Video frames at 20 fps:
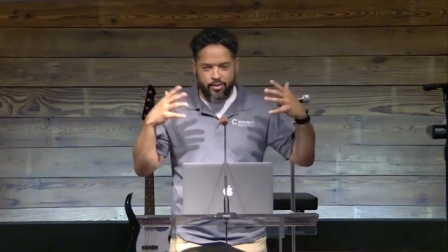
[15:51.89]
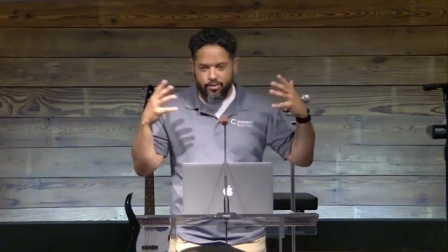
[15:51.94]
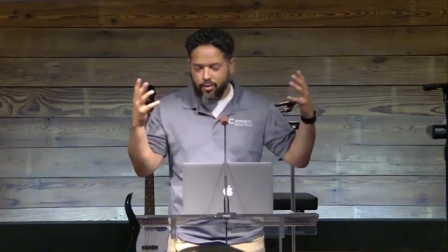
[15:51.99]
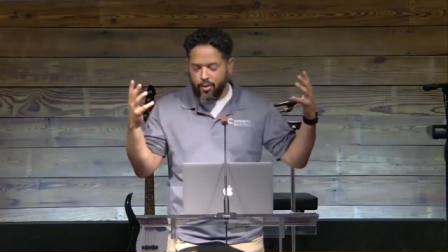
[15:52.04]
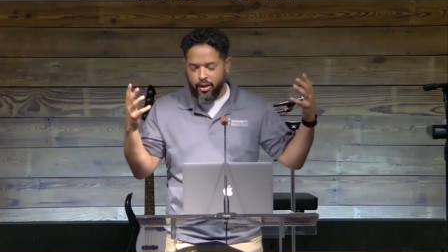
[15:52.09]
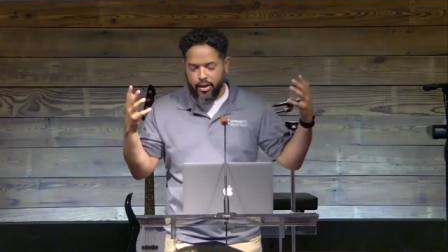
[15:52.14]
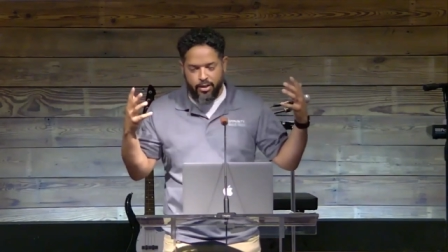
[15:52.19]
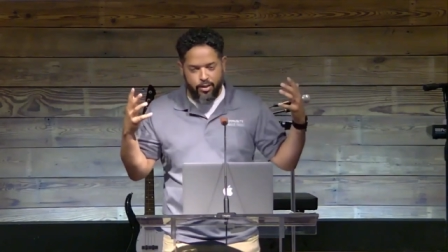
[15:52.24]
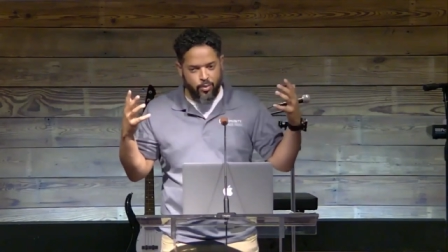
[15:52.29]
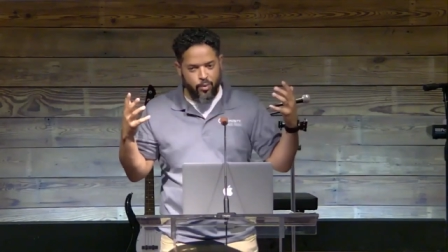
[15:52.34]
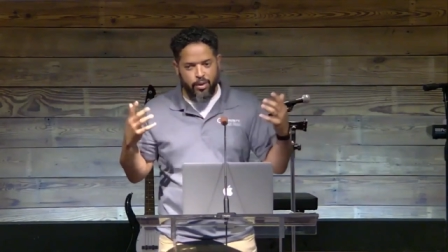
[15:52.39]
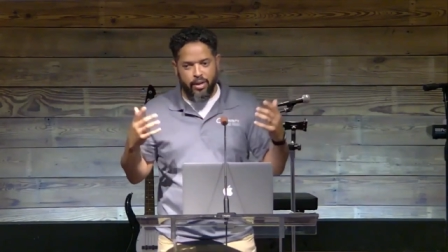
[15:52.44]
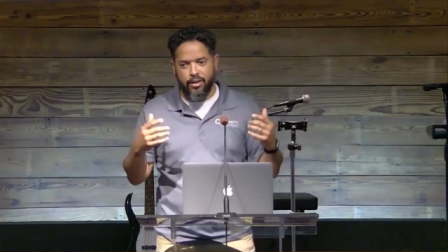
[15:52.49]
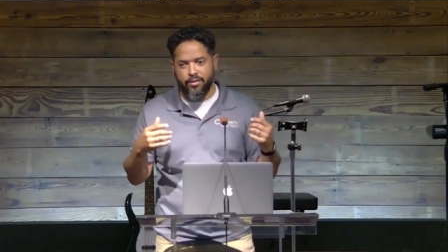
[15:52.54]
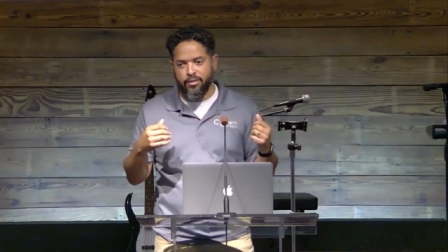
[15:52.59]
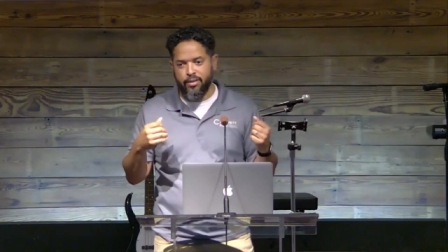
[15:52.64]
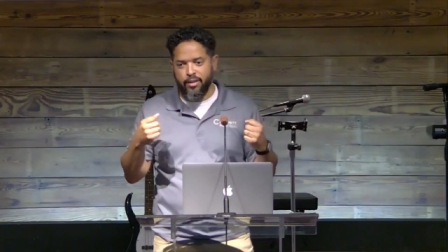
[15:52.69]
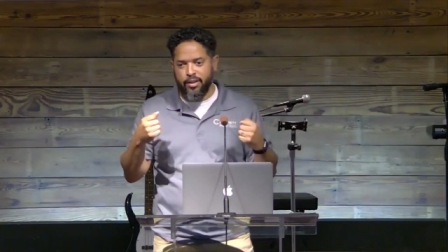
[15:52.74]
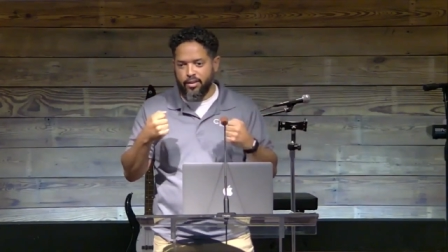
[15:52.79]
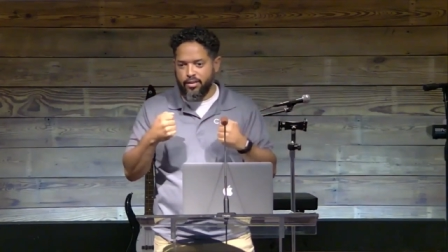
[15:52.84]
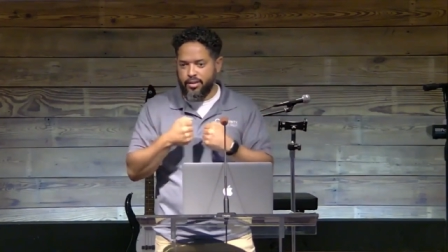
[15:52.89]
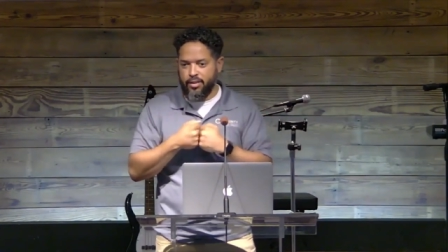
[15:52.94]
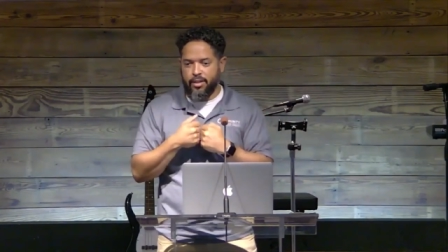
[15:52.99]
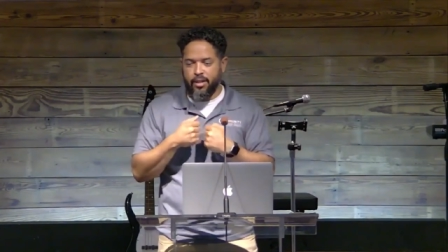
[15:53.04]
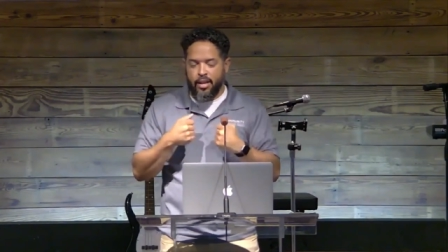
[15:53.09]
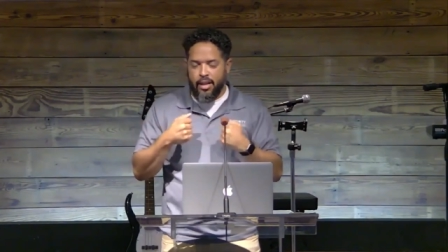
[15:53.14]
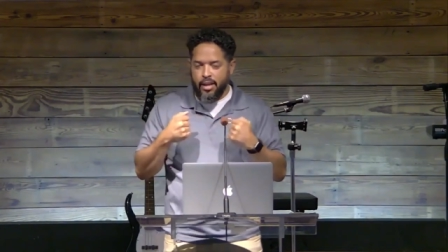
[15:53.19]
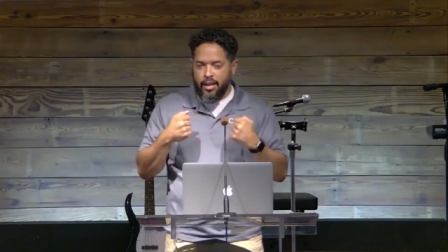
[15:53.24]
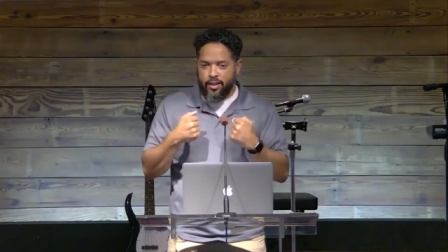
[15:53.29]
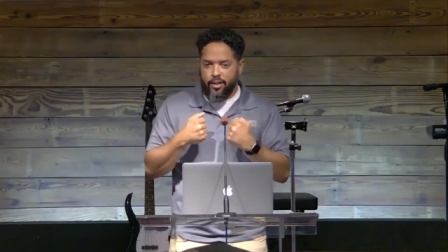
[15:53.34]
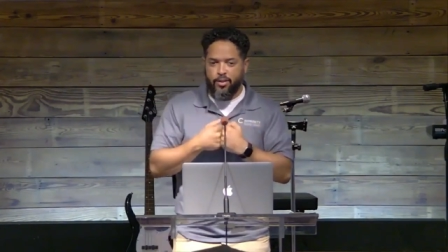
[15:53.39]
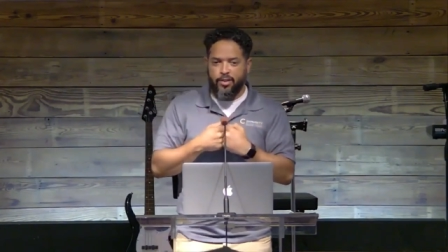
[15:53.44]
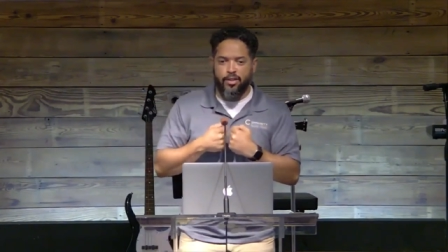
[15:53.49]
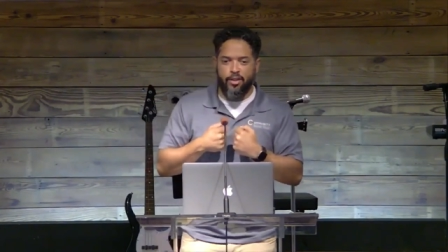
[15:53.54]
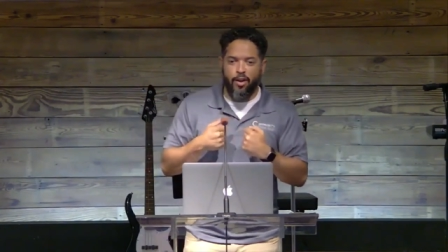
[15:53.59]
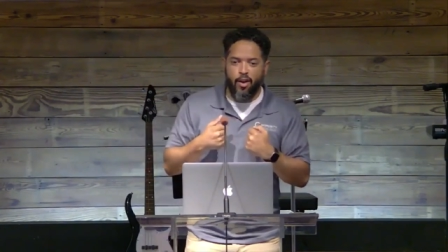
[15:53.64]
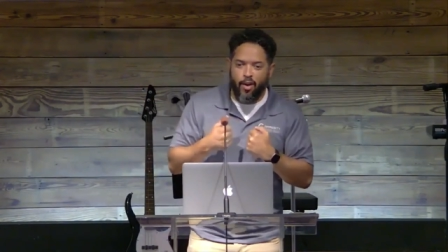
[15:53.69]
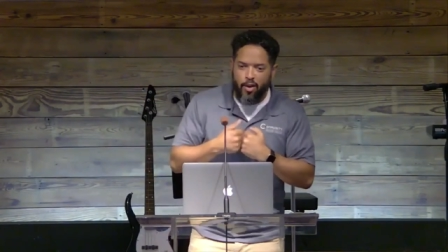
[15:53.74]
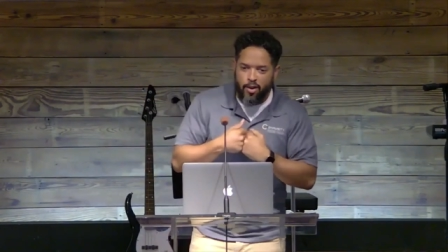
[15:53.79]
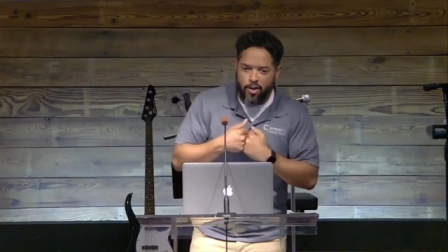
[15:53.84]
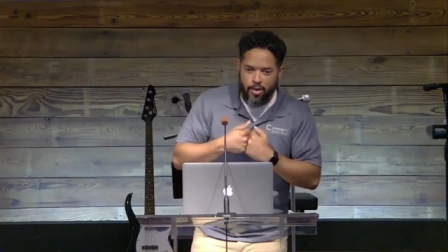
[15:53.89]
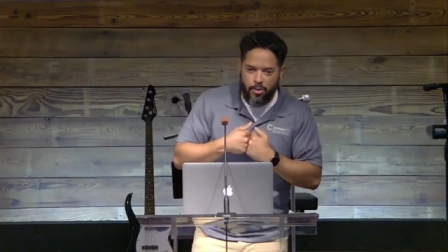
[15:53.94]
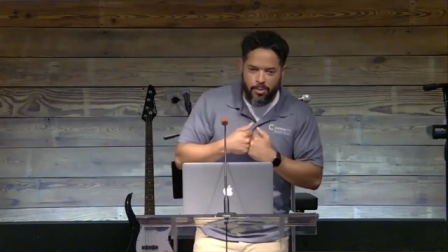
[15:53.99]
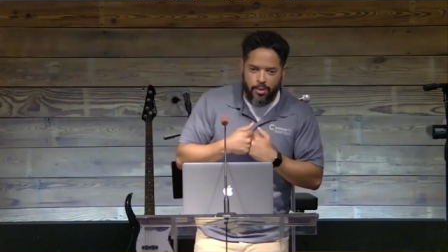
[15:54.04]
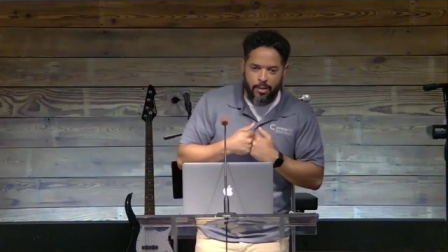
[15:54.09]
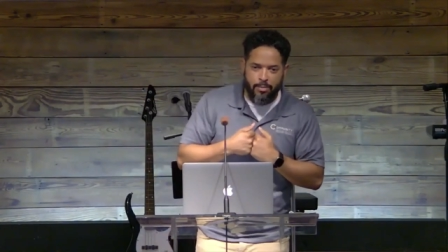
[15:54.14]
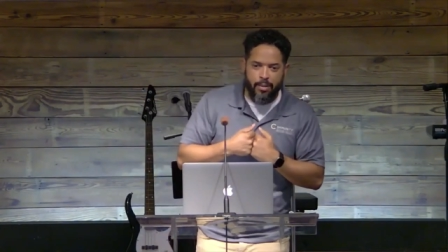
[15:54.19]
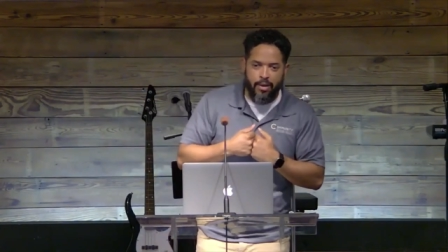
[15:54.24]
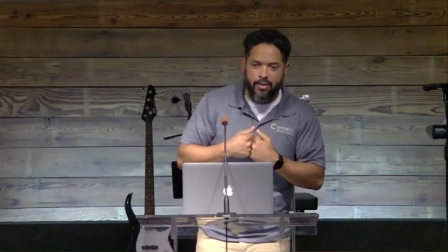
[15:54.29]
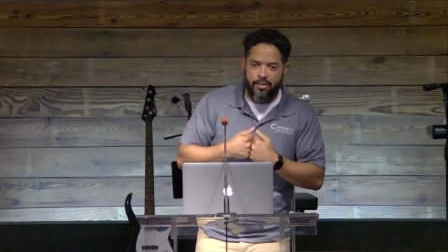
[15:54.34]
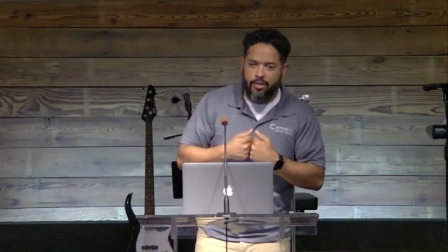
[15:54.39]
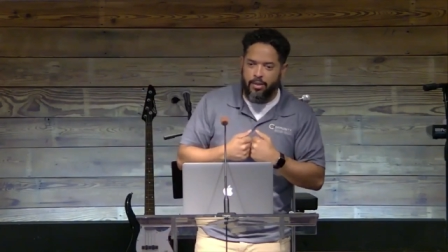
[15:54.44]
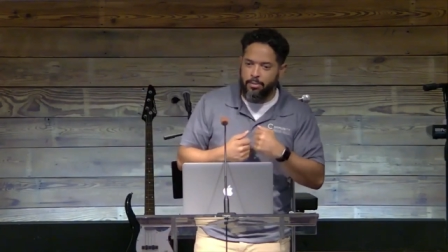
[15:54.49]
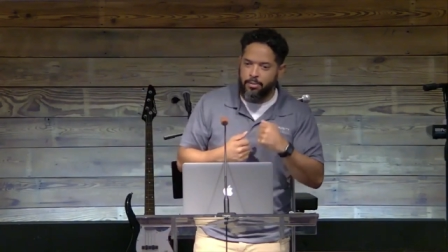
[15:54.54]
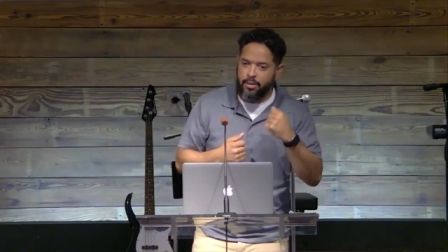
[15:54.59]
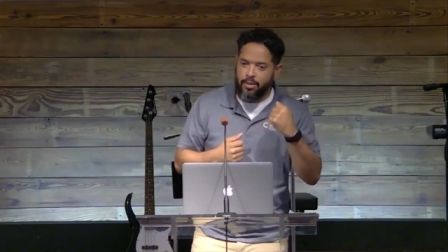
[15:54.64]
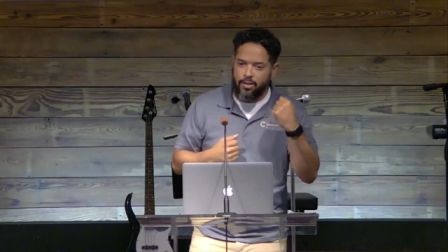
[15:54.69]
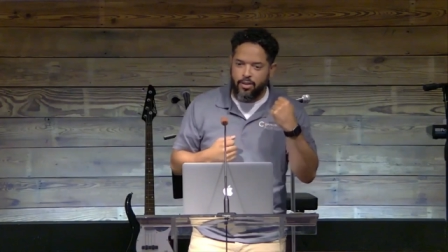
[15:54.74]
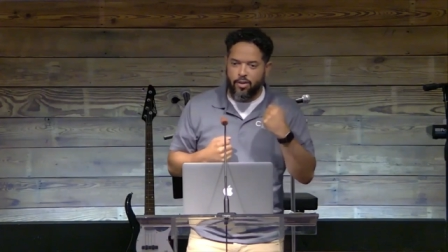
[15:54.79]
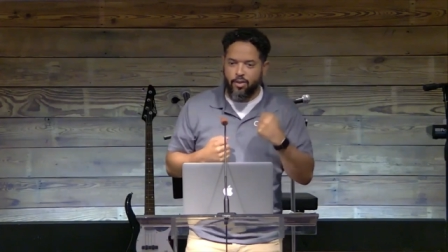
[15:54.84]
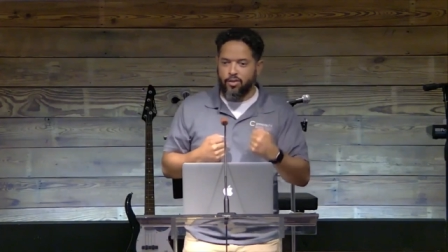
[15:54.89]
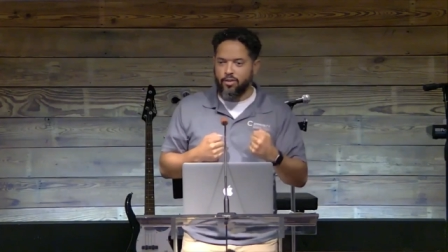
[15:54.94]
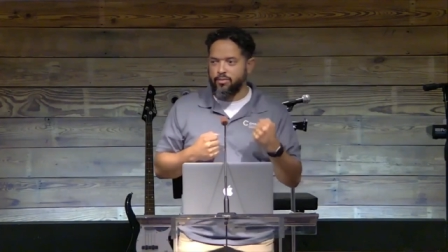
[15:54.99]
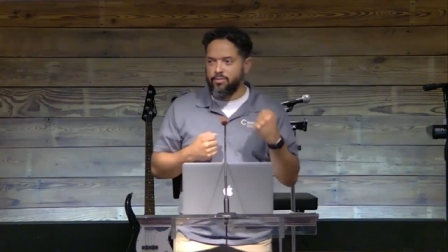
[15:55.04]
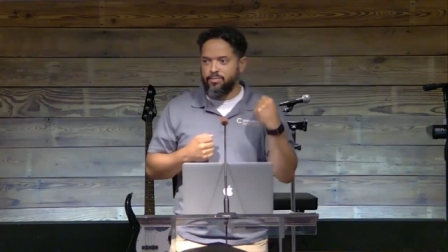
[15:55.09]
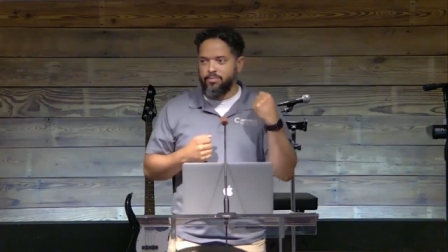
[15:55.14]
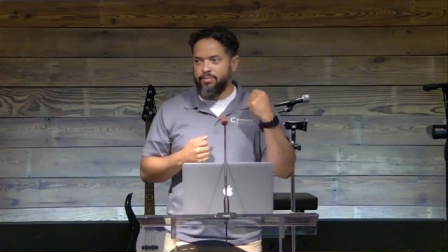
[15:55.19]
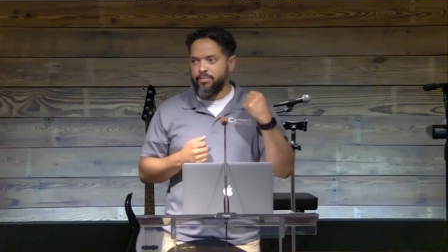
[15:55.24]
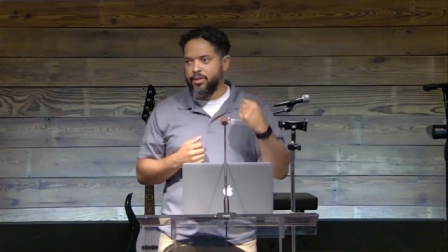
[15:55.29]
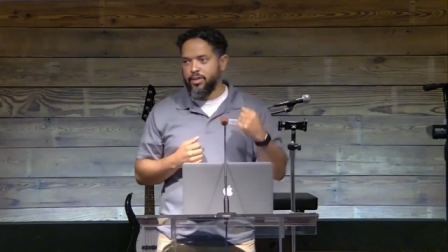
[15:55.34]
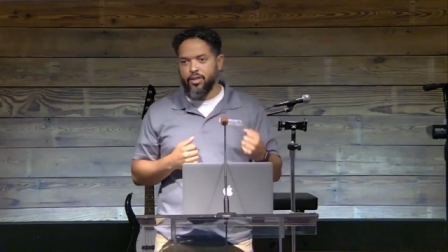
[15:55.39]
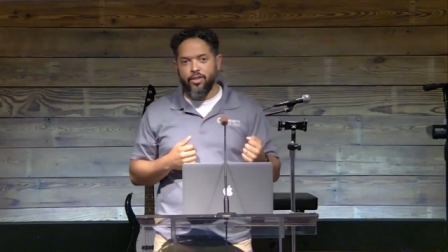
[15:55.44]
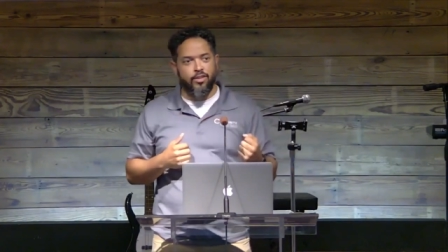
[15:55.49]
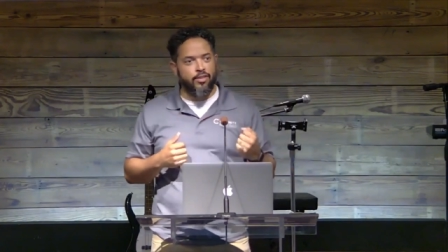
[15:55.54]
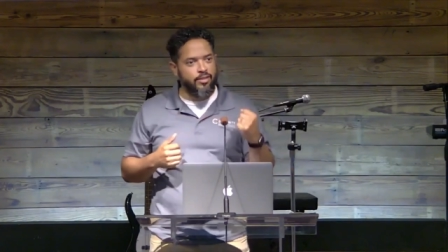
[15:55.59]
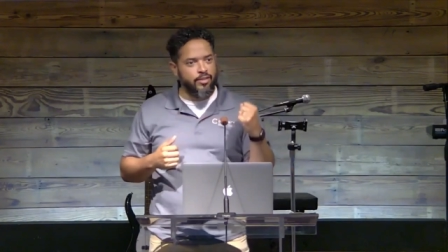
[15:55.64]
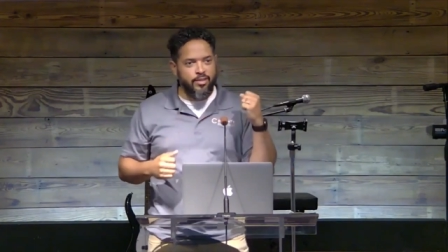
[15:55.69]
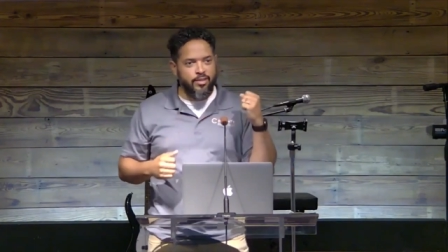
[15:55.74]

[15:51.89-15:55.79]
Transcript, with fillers: friends, whatever, and there's there's an argument about something. You're you're